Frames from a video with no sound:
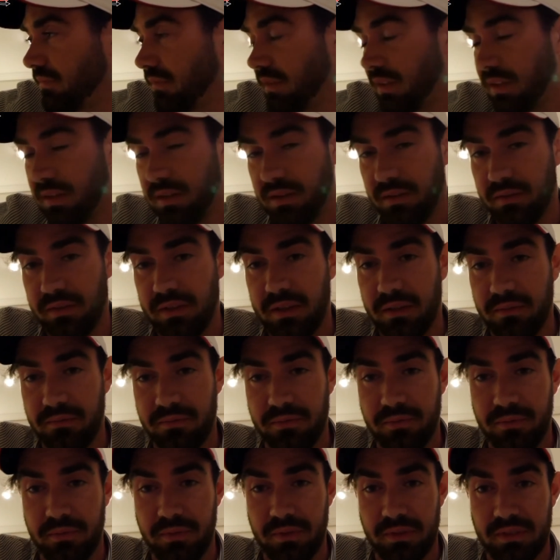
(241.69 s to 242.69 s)
I come
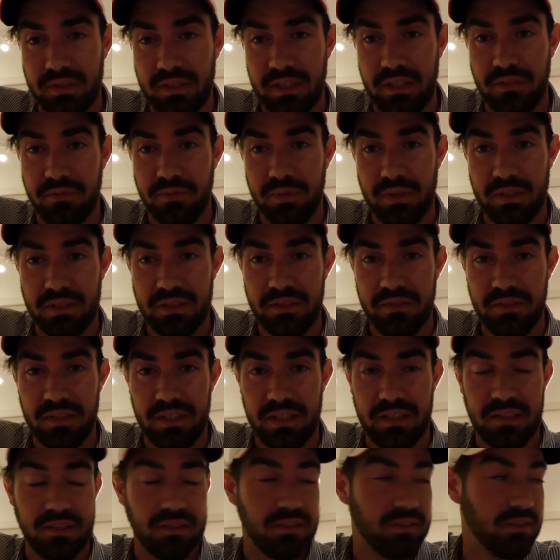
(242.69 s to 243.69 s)
from the southwest of
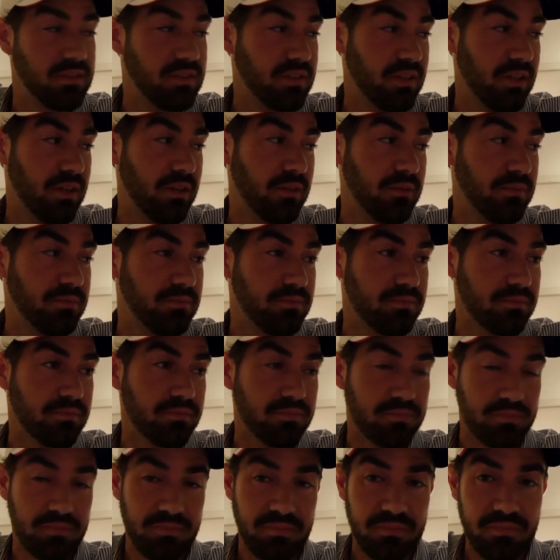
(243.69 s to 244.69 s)
England, so
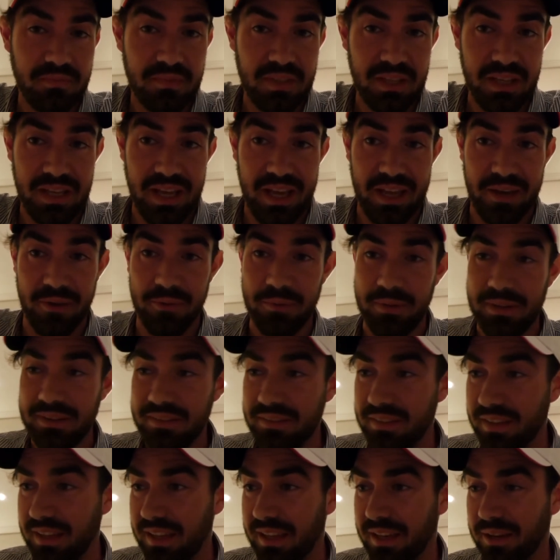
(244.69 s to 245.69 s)
and I
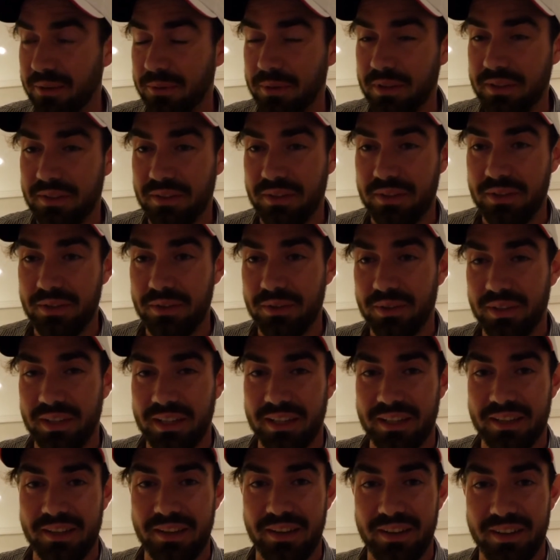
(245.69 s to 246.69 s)
went to
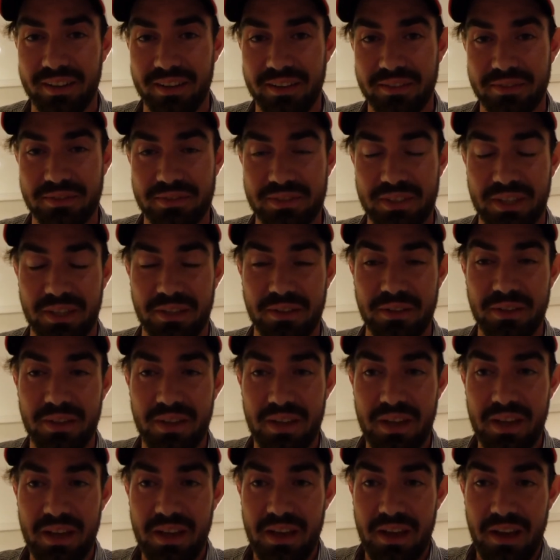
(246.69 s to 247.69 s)
uni in Cardiff, so
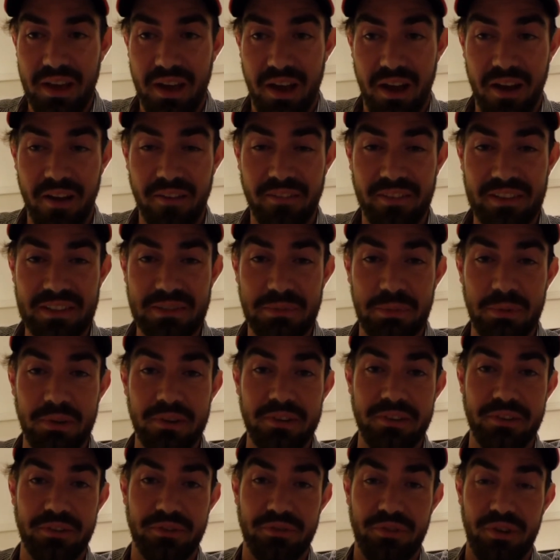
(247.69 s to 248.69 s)
I've
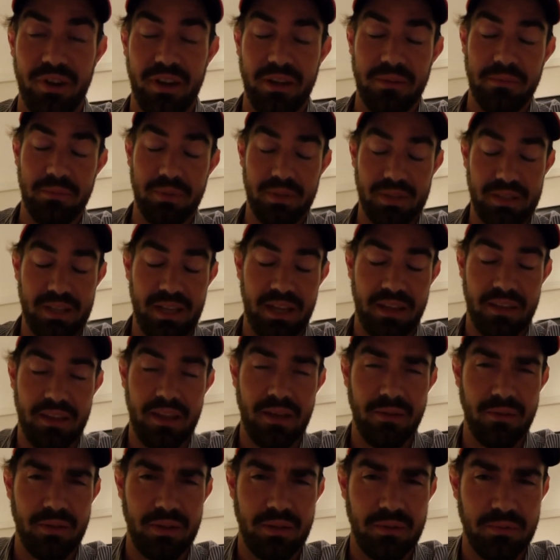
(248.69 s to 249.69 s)
experienced rain. But yeah,
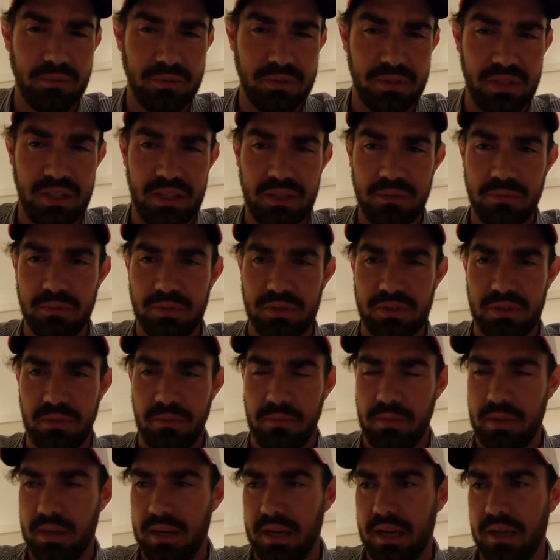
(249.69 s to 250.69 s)
that it was
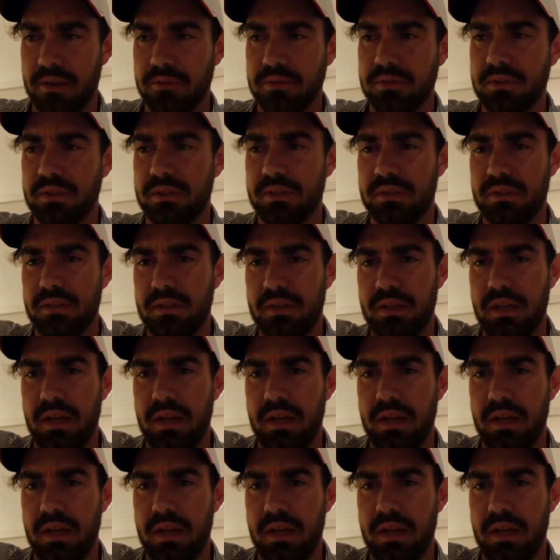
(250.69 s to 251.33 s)
something else.